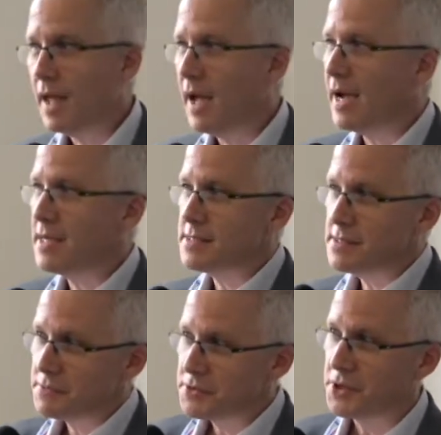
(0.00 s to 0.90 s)

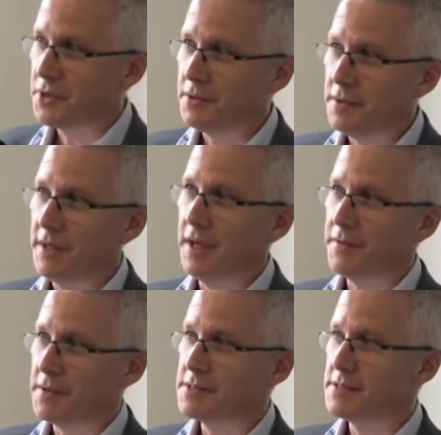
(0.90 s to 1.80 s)
as John and
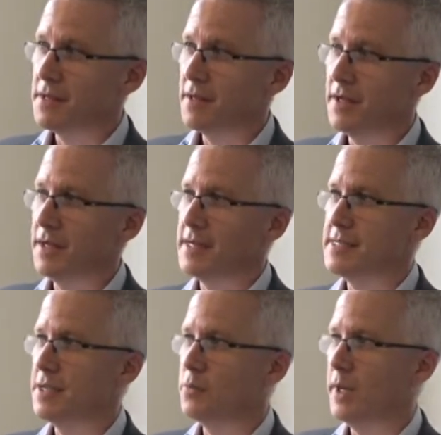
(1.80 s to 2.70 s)
others
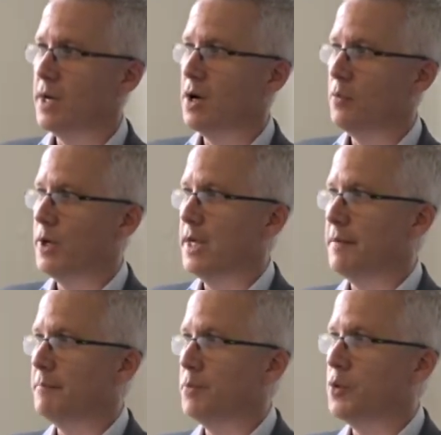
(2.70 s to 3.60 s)
highlighted, we are
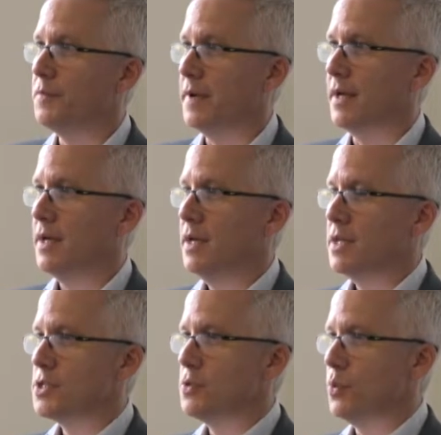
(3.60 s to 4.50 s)
really moving
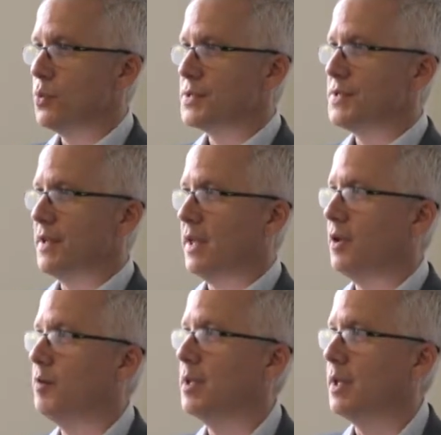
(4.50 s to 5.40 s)
towards the
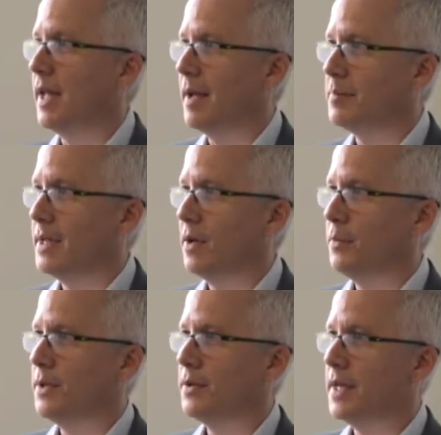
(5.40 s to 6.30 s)
human lab. Now
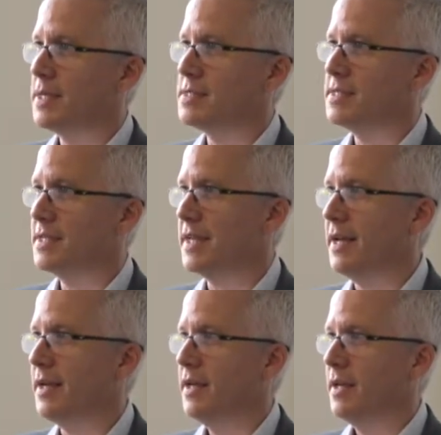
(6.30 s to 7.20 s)
we're looking at
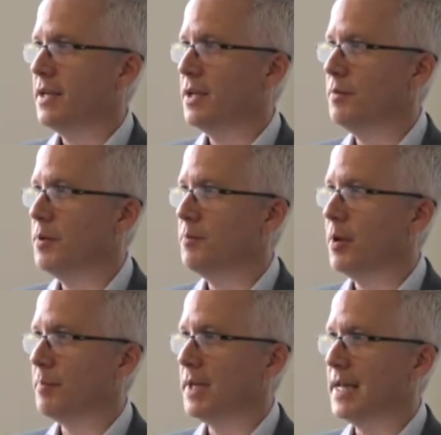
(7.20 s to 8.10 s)
studying human
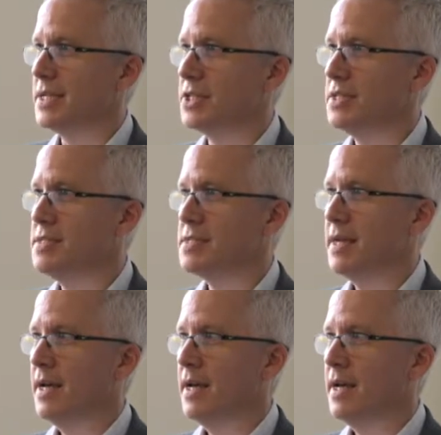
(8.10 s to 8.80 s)
populations,